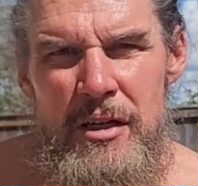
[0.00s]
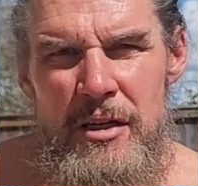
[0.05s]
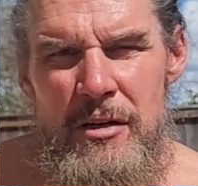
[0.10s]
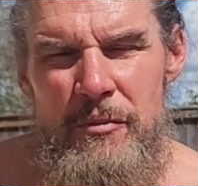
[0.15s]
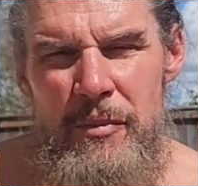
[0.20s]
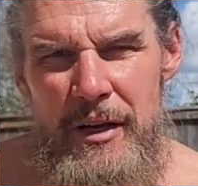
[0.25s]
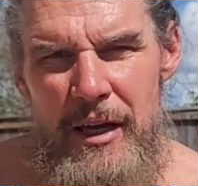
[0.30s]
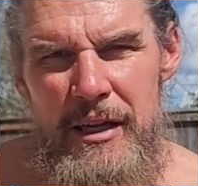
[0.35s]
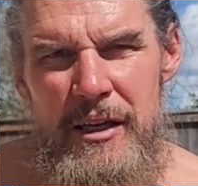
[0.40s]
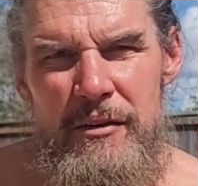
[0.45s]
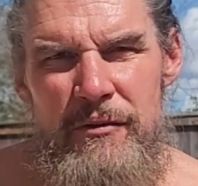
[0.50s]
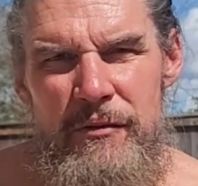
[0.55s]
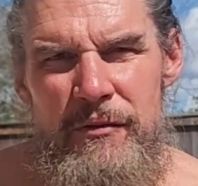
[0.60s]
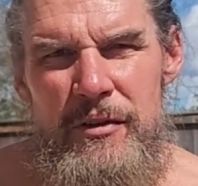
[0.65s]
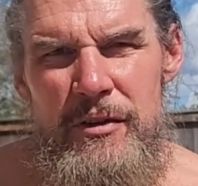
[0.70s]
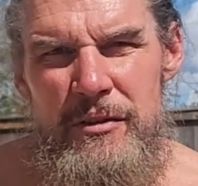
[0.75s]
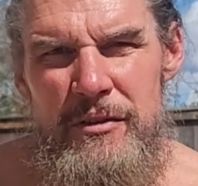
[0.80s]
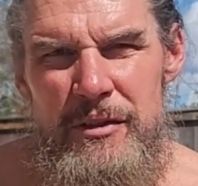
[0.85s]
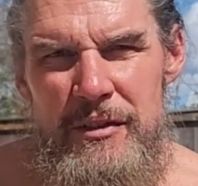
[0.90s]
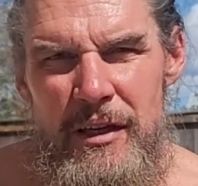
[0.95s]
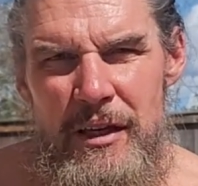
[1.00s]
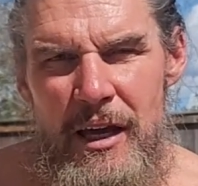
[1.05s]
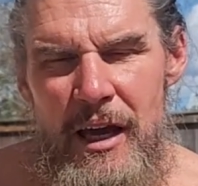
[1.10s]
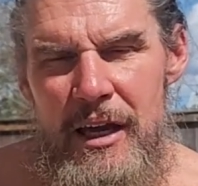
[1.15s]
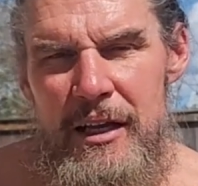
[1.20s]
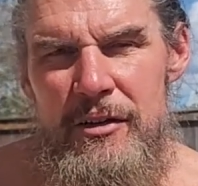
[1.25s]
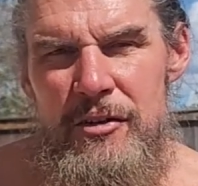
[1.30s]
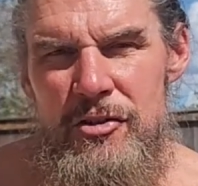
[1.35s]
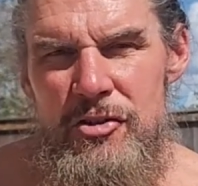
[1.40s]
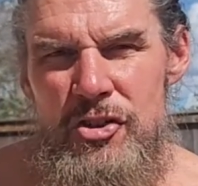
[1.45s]
but I can feel the
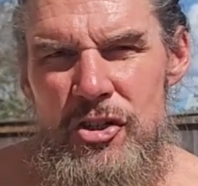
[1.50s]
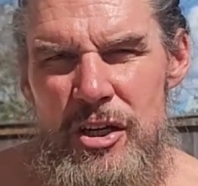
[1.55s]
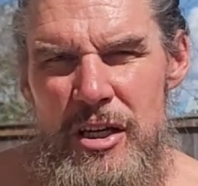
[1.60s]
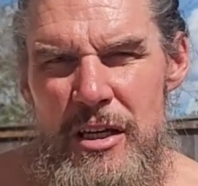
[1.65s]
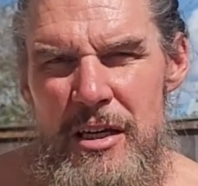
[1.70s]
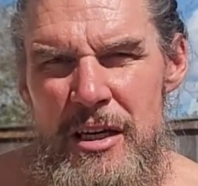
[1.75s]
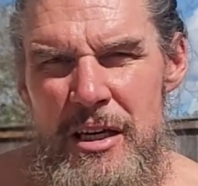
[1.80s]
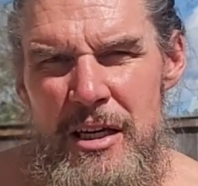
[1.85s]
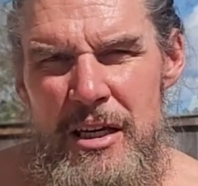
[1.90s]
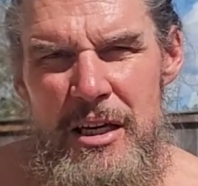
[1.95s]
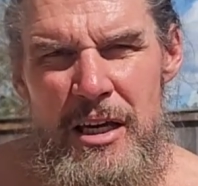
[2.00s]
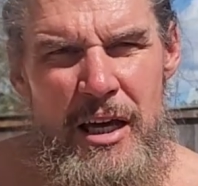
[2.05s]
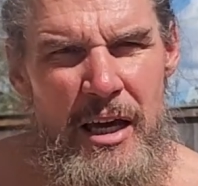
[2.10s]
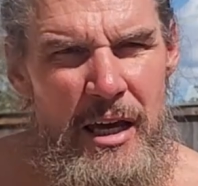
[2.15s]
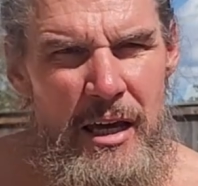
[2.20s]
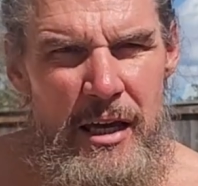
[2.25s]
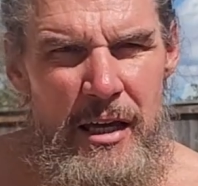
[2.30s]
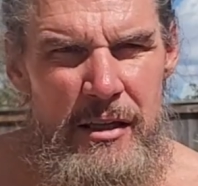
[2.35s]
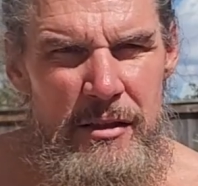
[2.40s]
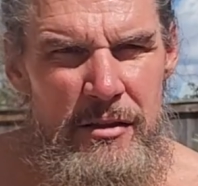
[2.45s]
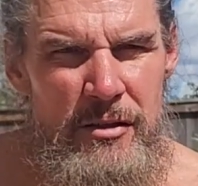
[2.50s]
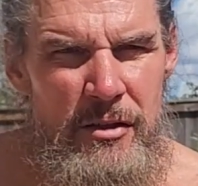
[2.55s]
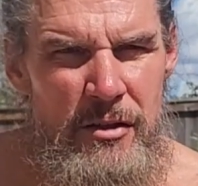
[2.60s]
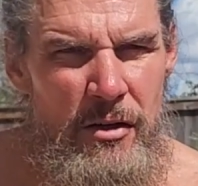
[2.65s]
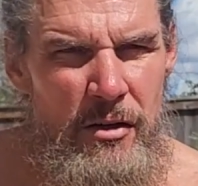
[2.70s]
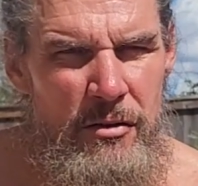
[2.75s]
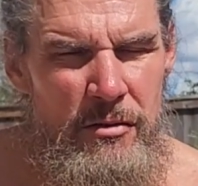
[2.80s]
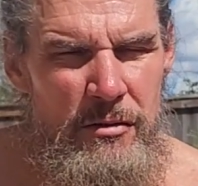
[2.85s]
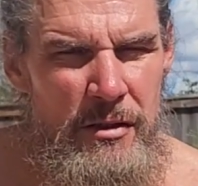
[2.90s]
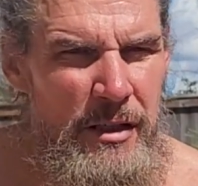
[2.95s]
energy and, you
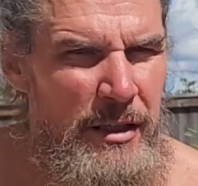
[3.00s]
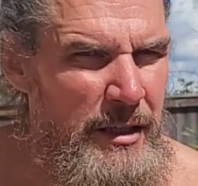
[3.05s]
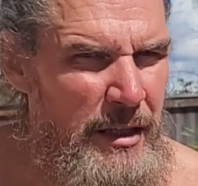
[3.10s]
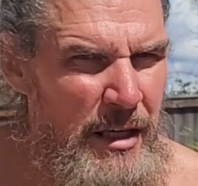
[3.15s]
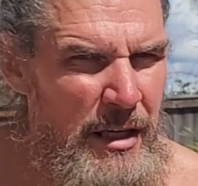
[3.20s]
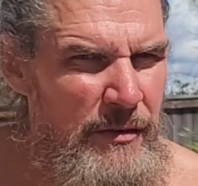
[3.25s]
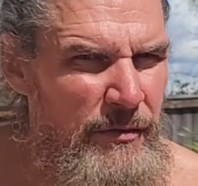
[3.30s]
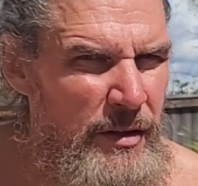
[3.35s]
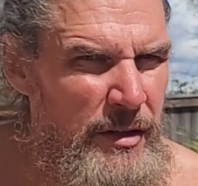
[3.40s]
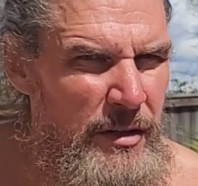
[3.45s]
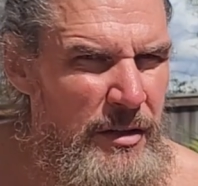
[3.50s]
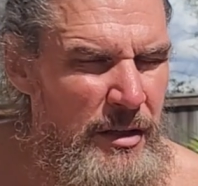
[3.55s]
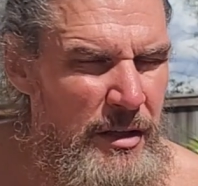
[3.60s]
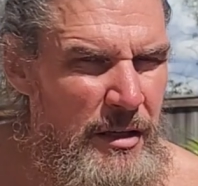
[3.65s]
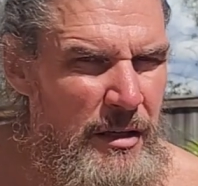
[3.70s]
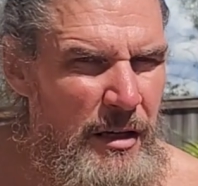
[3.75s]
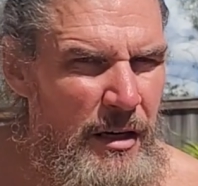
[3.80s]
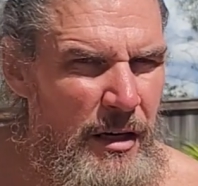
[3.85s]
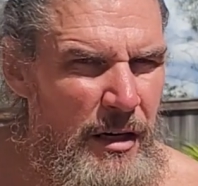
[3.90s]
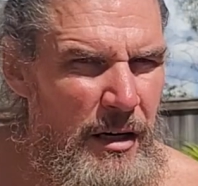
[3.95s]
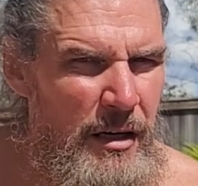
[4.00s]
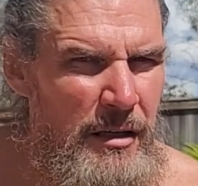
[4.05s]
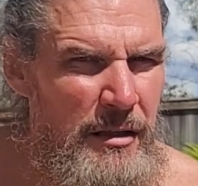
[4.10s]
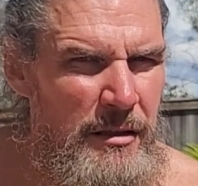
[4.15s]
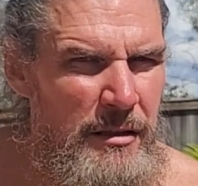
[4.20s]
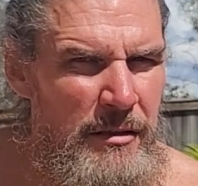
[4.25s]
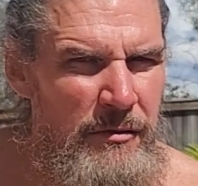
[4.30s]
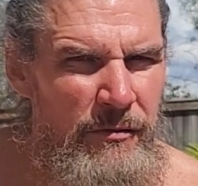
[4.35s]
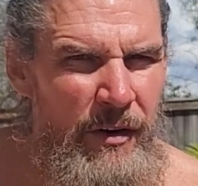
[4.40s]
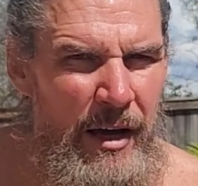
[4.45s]
know, and even the
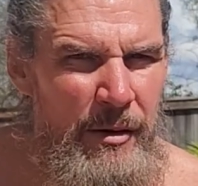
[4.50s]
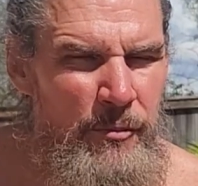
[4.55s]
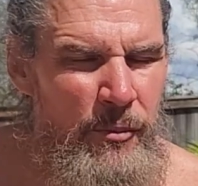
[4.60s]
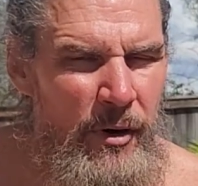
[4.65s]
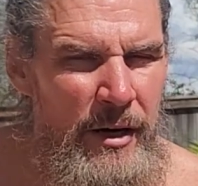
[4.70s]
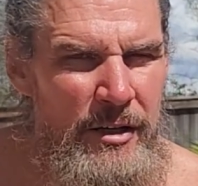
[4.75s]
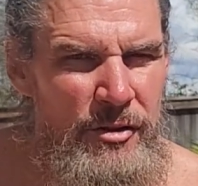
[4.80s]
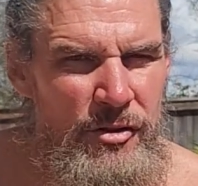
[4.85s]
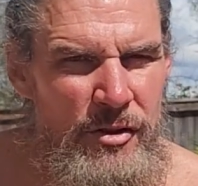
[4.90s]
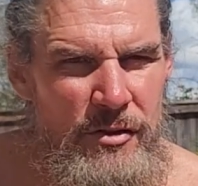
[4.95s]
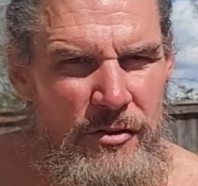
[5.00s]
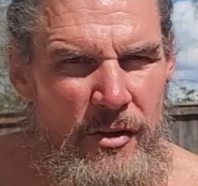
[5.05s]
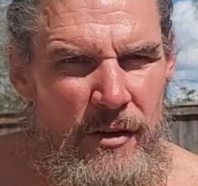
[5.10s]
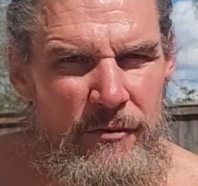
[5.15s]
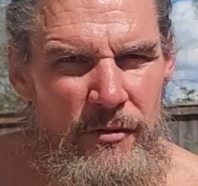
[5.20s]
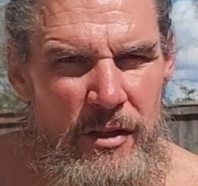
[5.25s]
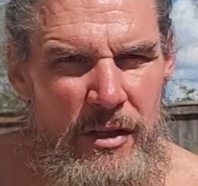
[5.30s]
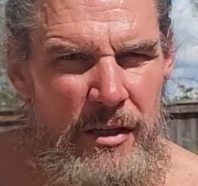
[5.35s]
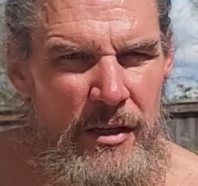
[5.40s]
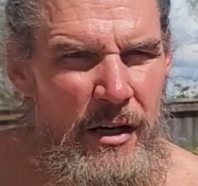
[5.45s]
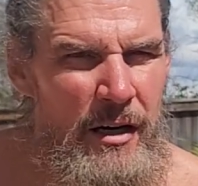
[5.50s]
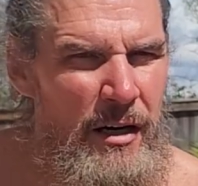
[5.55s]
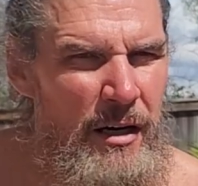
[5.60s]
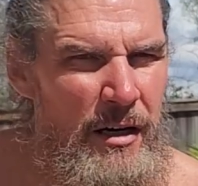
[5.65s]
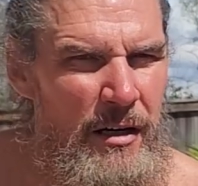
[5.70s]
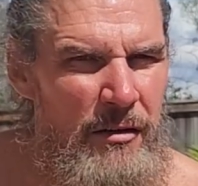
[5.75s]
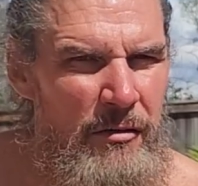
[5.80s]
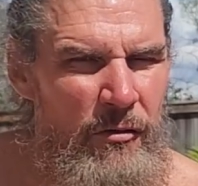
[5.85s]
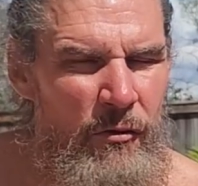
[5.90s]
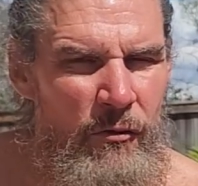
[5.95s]
vibrations of the
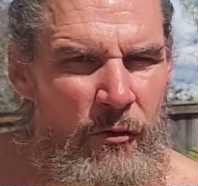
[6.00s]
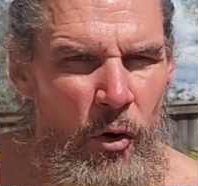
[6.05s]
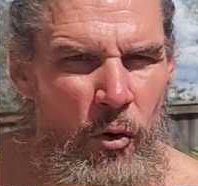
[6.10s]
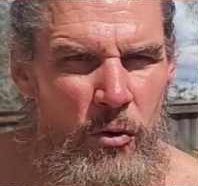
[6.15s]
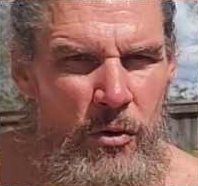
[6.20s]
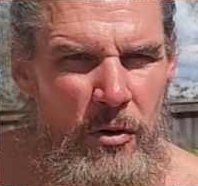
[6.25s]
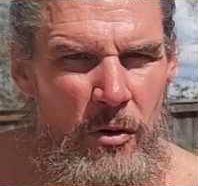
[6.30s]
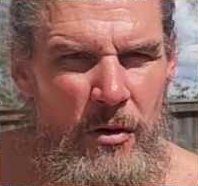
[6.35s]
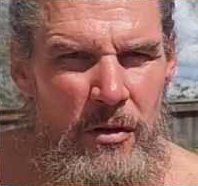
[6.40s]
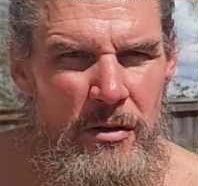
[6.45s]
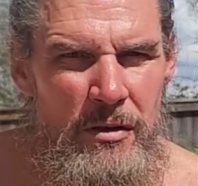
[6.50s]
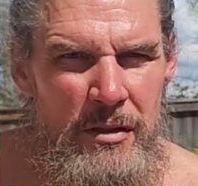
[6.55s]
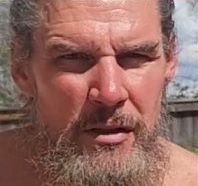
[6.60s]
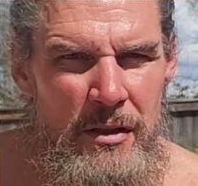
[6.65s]
vocal.